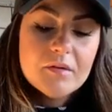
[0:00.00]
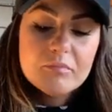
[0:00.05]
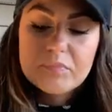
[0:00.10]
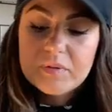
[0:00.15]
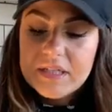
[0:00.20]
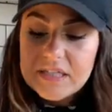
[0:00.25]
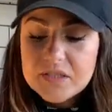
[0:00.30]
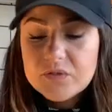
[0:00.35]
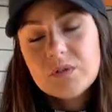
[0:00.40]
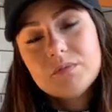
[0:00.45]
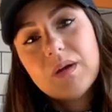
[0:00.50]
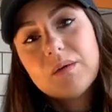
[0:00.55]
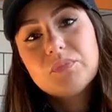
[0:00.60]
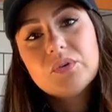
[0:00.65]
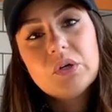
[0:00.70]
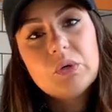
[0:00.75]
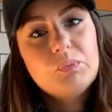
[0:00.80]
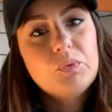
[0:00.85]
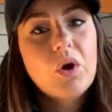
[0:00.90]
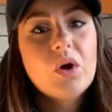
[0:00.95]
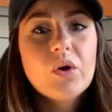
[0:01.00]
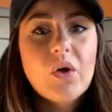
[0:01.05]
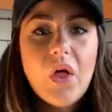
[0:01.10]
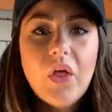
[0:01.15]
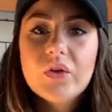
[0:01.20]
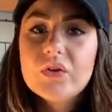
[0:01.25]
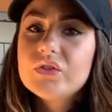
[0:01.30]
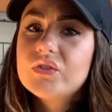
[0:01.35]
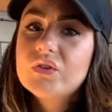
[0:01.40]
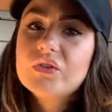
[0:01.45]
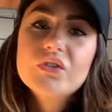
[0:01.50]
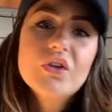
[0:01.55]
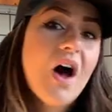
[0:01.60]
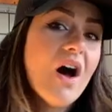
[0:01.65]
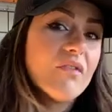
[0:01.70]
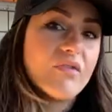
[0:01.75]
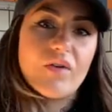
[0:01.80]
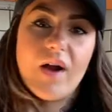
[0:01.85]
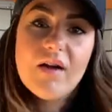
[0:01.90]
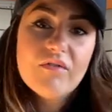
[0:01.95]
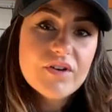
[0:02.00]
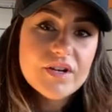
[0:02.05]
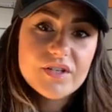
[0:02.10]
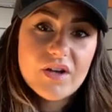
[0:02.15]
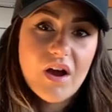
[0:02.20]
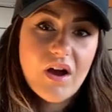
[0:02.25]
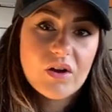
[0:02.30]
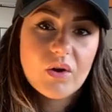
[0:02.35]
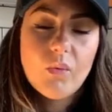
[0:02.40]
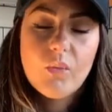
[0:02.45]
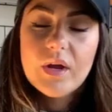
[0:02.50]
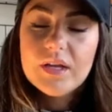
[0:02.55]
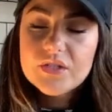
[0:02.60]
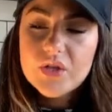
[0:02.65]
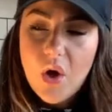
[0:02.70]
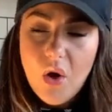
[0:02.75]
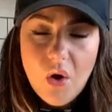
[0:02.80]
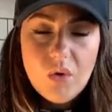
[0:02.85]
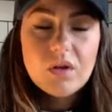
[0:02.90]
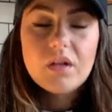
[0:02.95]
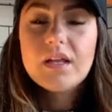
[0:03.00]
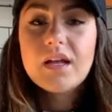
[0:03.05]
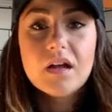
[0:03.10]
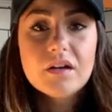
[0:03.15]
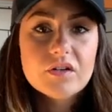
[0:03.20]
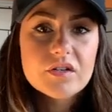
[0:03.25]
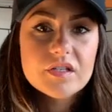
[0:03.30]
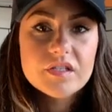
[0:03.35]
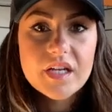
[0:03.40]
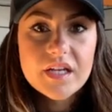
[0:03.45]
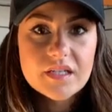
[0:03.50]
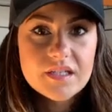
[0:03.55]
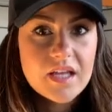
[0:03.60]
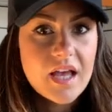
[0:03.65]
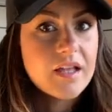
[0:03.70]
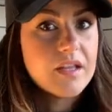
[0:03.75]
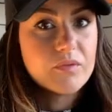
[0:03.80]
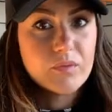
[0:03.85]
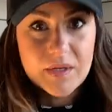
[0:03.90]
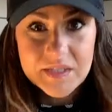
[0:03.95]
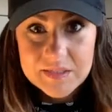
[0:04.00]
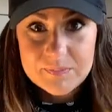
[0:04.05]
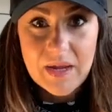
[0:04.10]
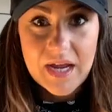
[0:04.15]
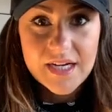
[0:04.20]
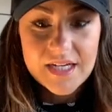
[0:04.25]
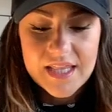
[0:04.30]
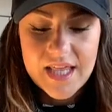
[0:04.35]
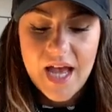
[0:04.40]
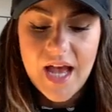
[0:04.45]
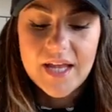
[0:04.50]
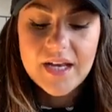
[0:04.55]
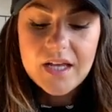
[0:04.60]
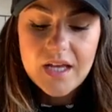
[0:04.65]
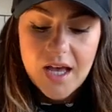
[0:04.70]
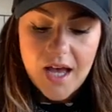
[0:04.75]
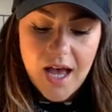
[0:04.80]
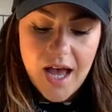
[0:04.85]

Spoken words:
Please remember, prong collars are not for every dog. We totally understand that and respect that.